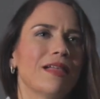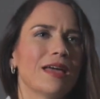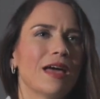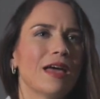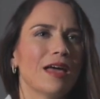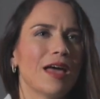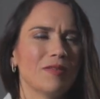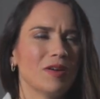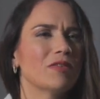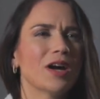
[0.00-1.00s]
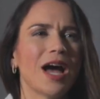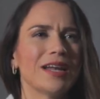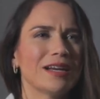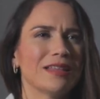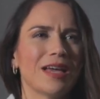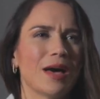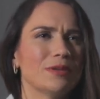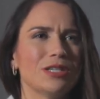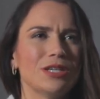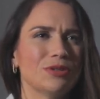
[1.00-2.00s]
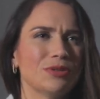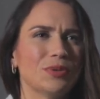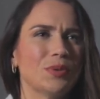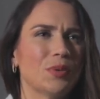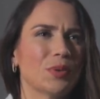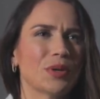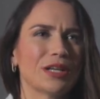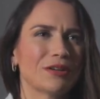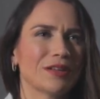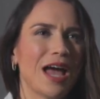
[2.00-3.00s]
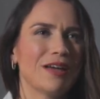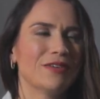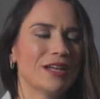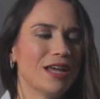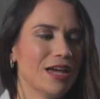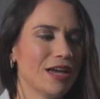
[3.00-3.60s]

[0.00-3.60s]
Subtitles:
Like, have you ever had anything happen to you or in your life and